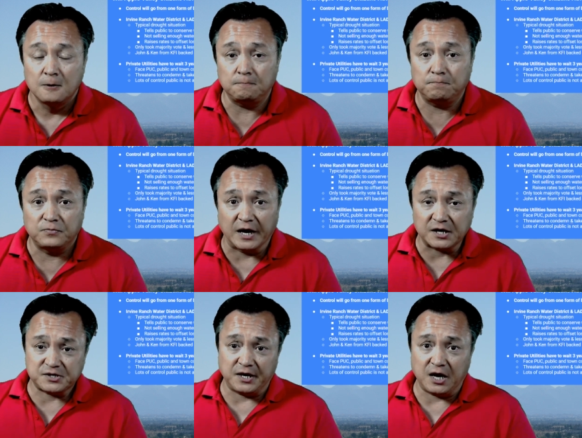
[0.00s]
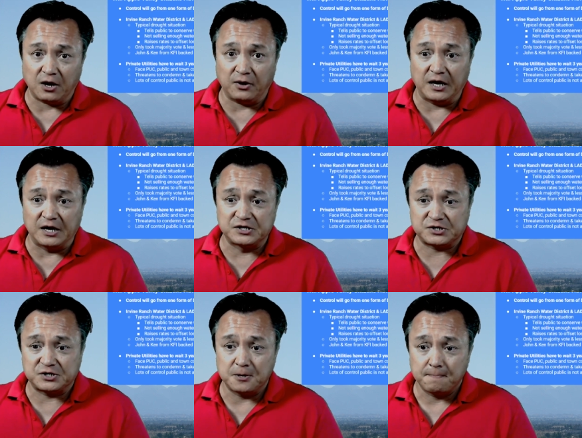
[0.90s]
Next thing here
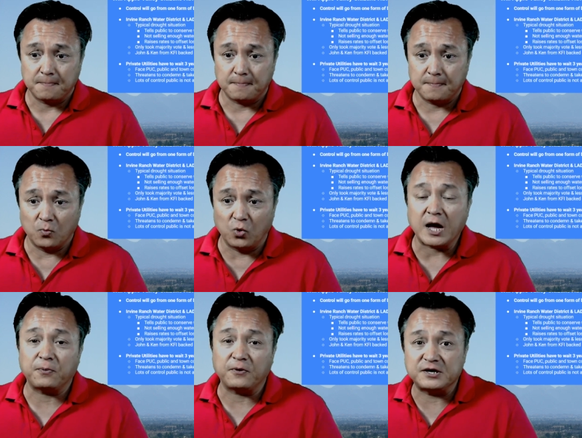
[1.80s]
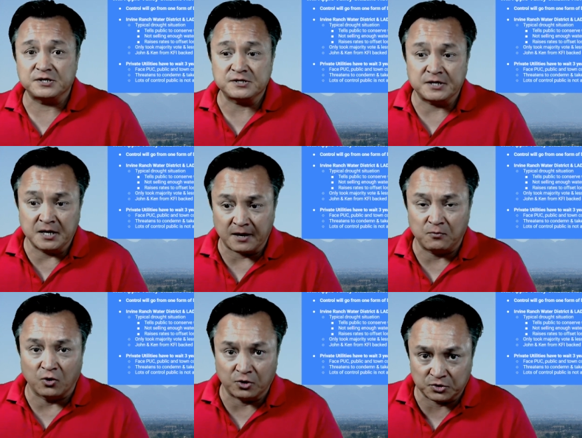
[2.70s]
is, will Apple Valley citizens have
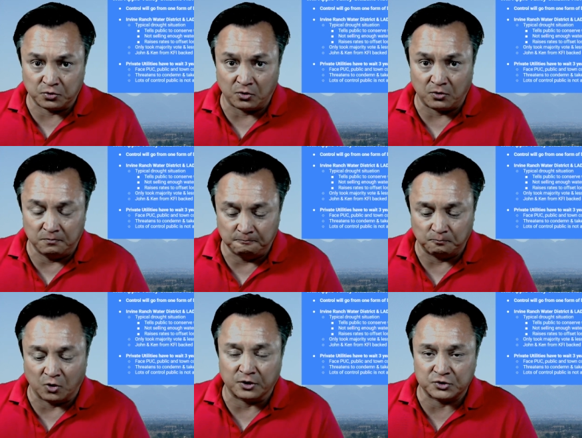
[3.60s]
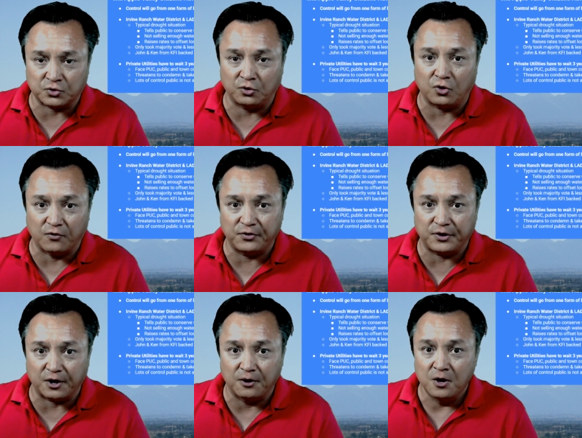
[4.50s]
more control, more control over
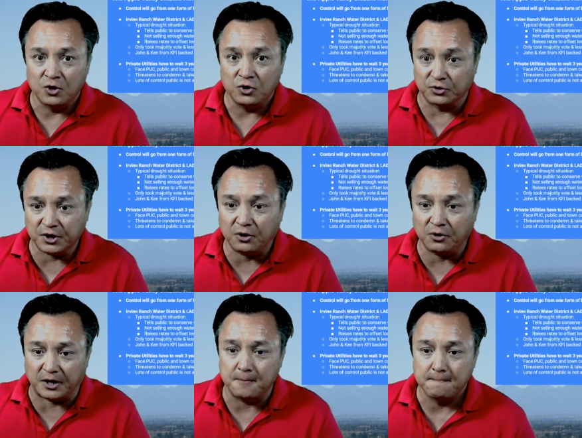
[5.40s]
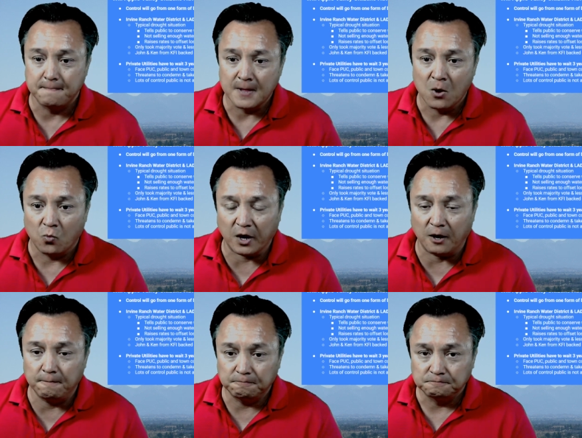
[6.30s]
their utility?
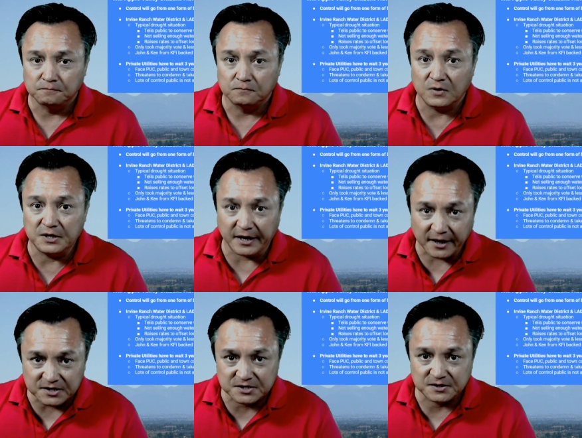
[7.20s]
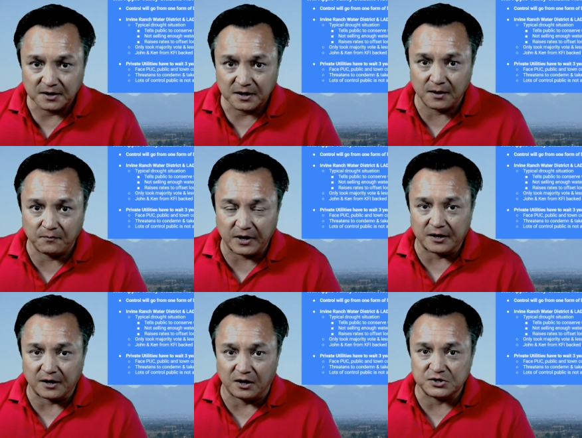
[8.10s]
Well, yes, but
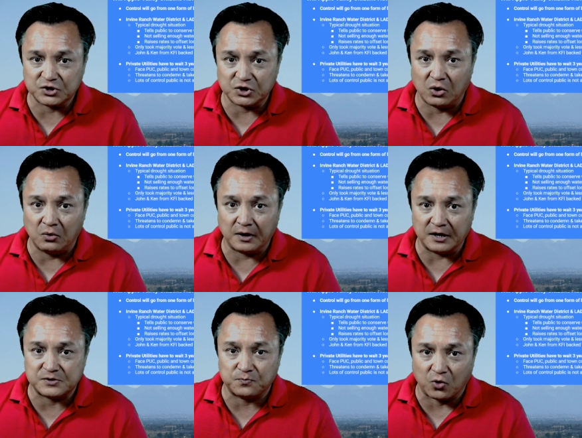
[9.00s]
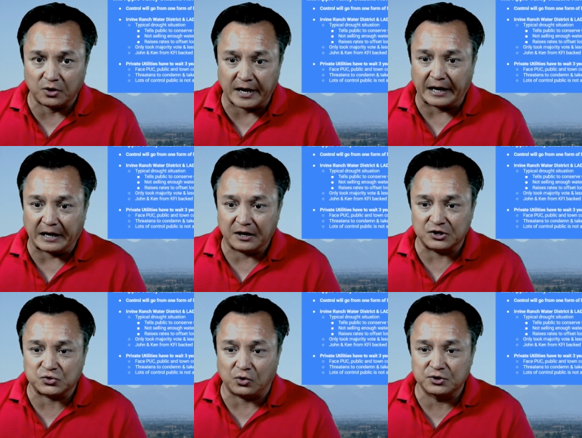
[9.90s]
also it's more like
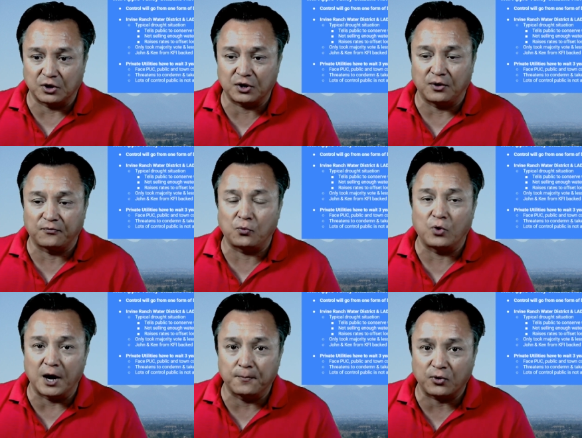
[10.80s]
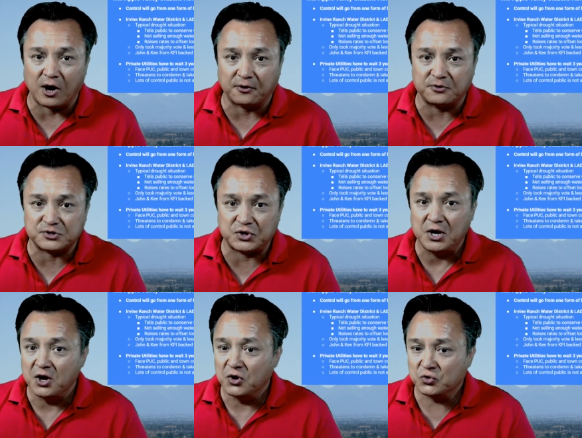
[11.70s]
control is going to go from one bureaucracy
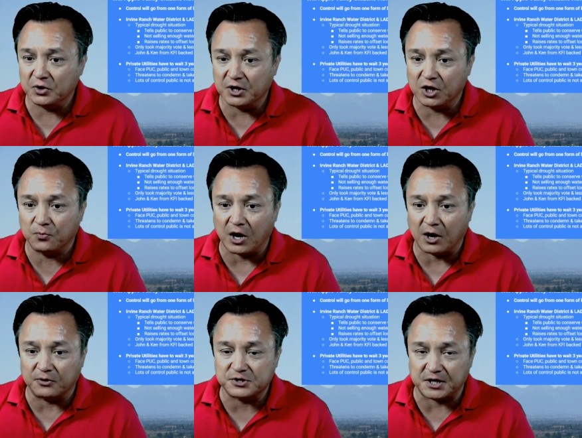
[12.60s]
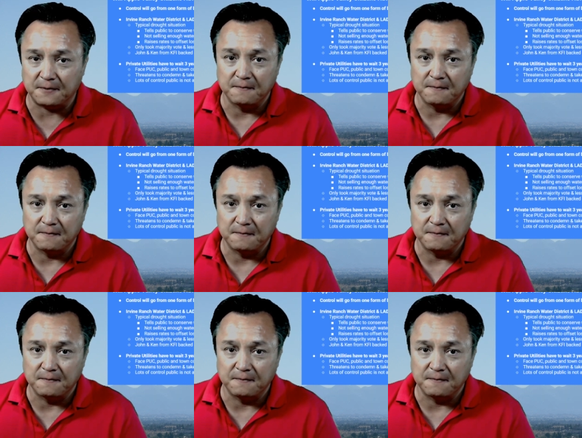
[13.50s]
to another bureaucracy.